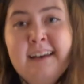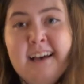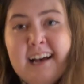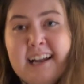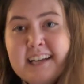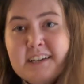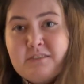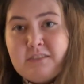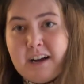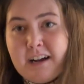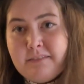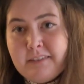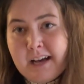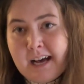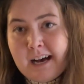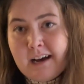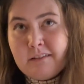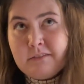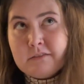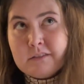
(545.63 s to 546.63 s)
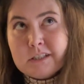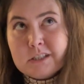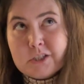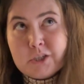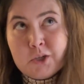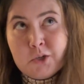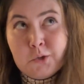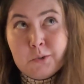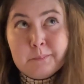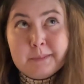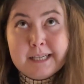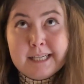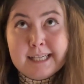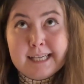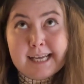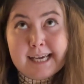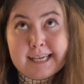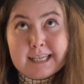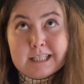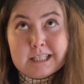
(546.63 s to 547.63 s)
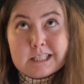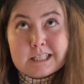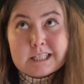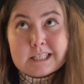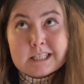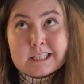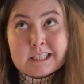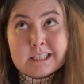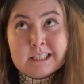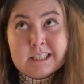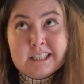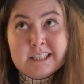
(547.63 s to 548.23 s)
I'd rather have too many layers